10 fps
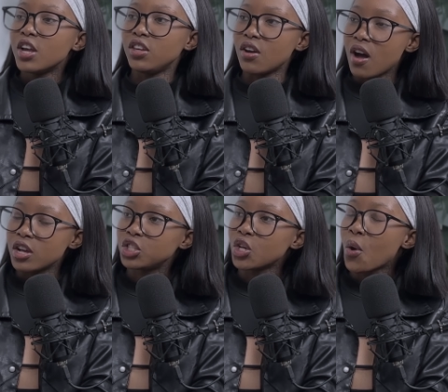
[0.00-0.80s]
Yeah.
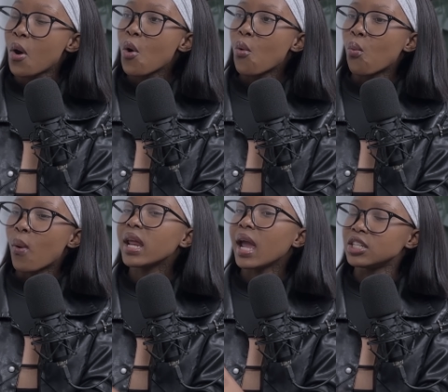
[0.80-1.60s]
So
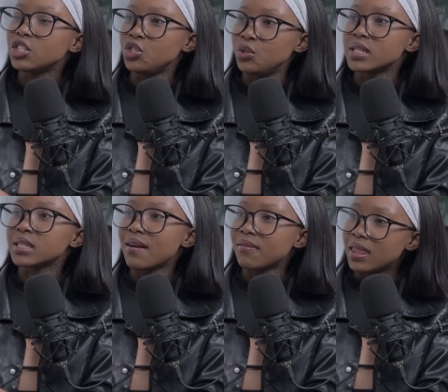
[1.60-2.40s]
what age did you
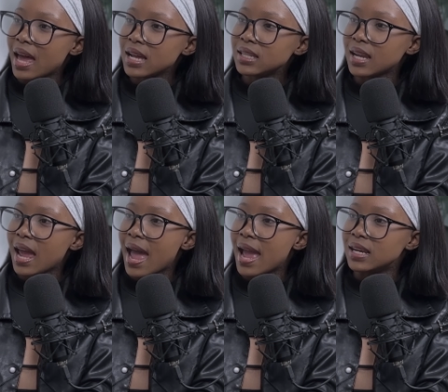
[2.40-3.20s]
discover that?
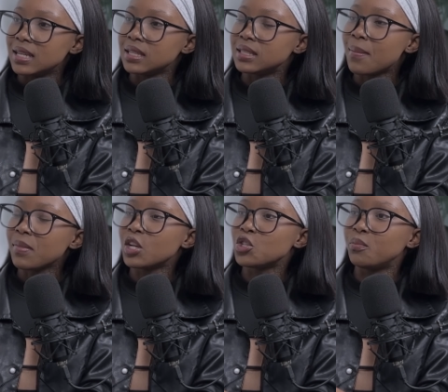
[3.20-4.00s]
And is it something
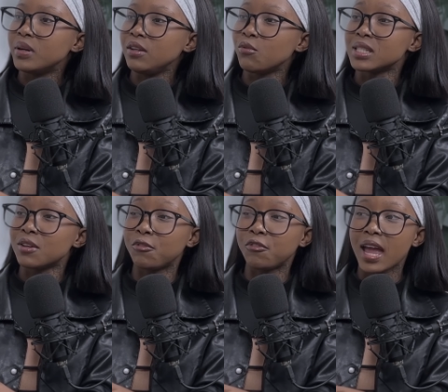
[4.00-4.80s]
that you believe was a
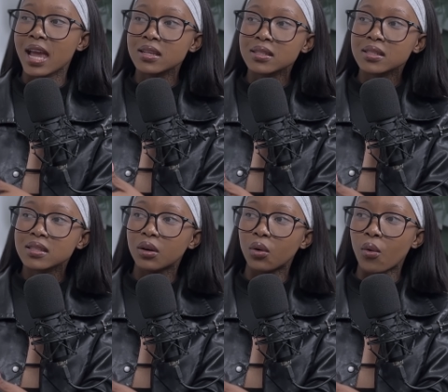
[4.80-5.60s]
phase?
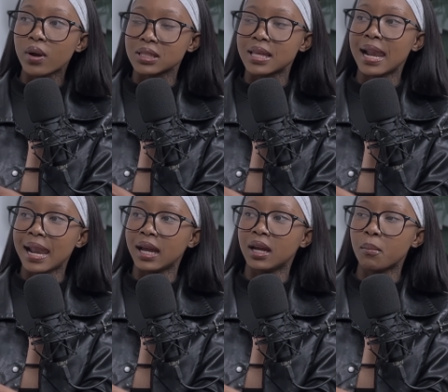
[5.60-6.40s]
Or is that
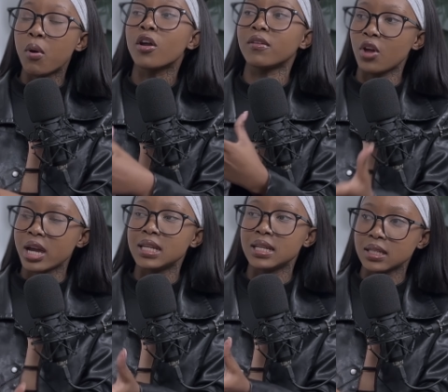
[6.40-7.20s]
like part of your
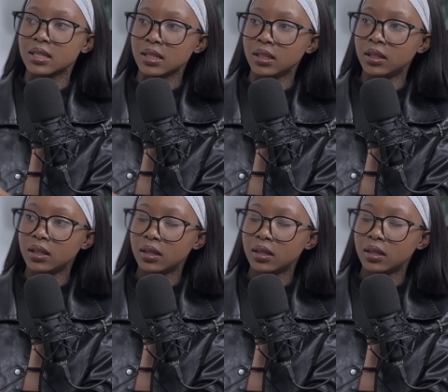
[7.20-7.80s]
identity?